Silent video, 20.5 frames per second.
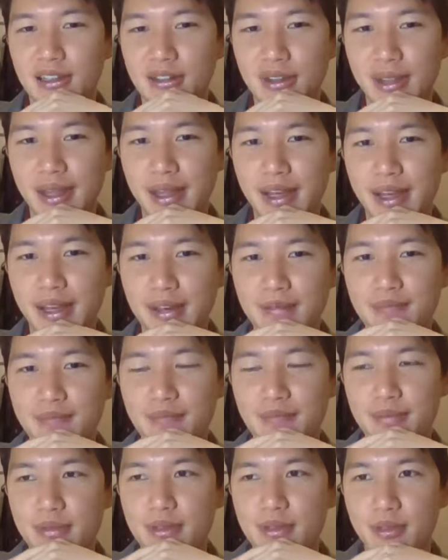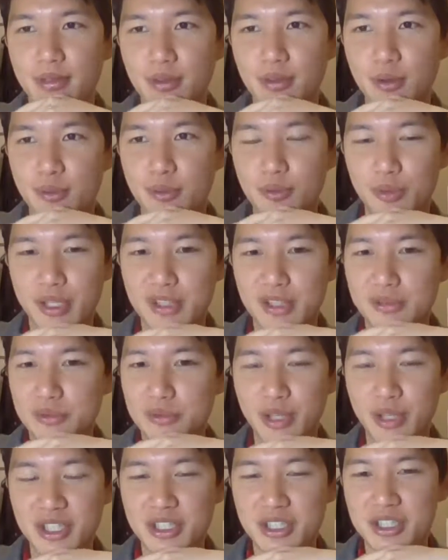that, you know, but
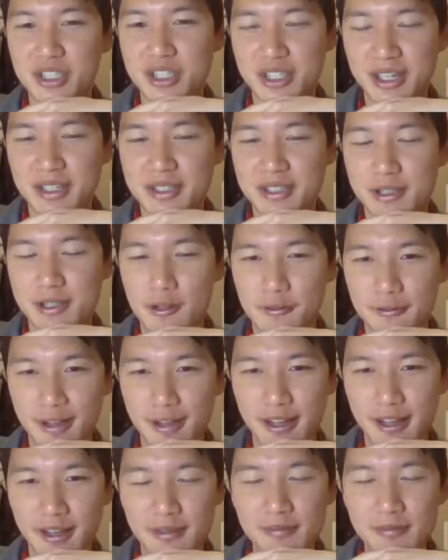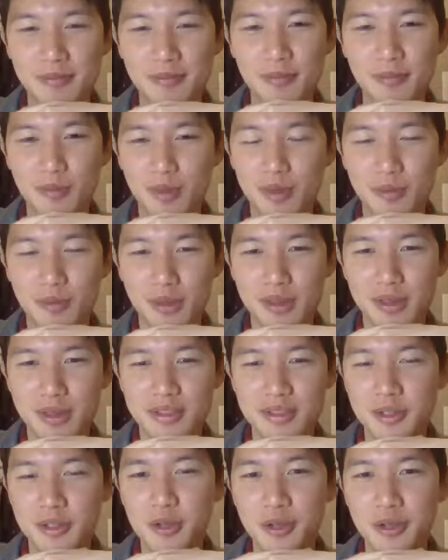when shit hits the fan, when
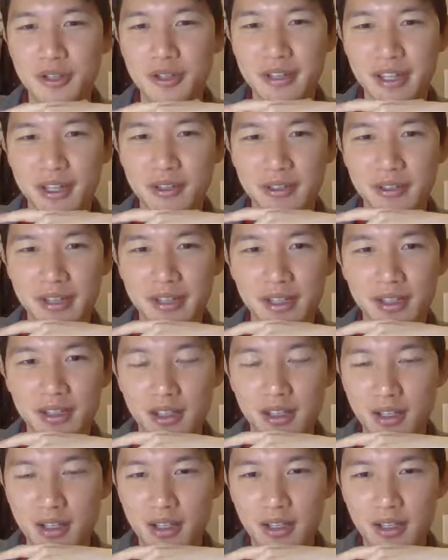things are going down, like